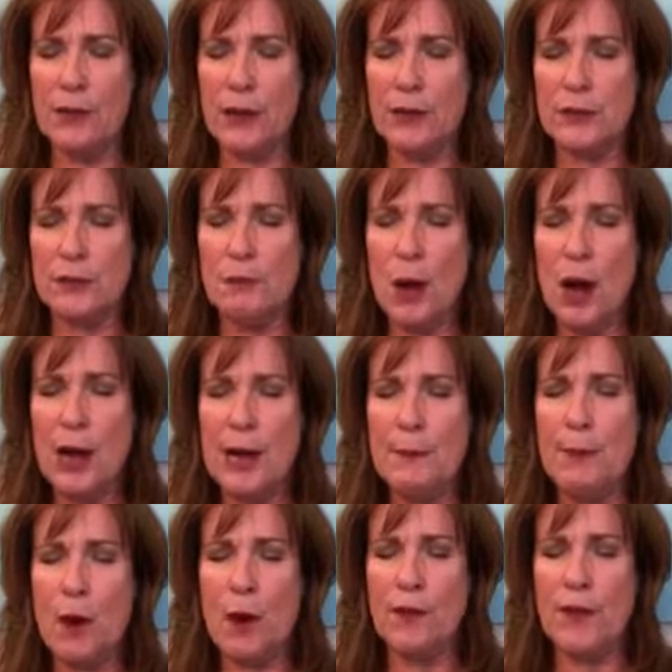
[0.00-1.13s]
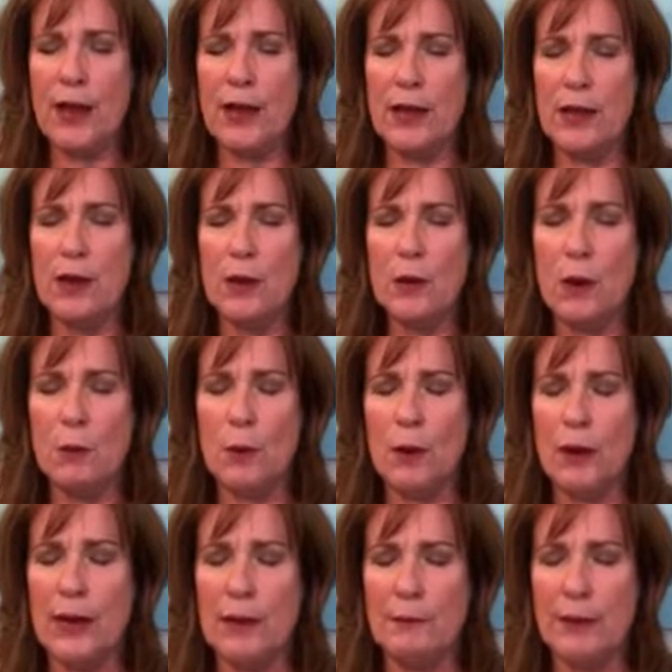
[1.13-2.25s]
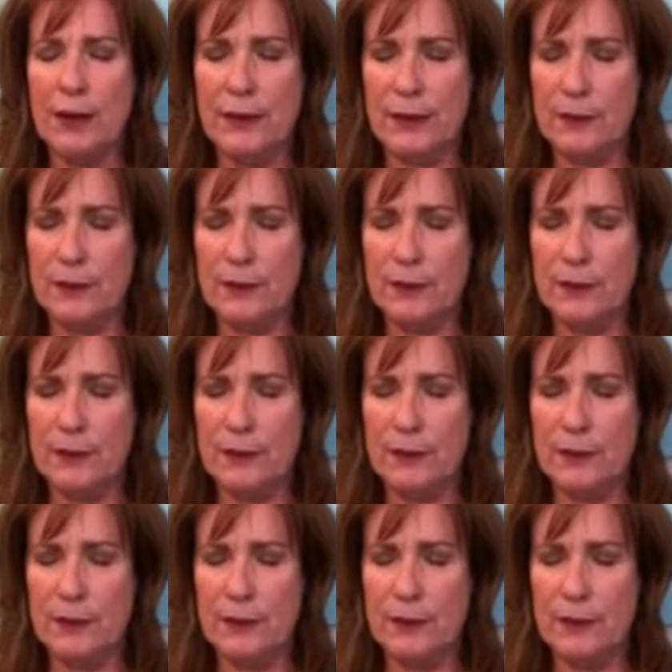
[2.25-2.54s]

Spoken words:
this body part that you are working with?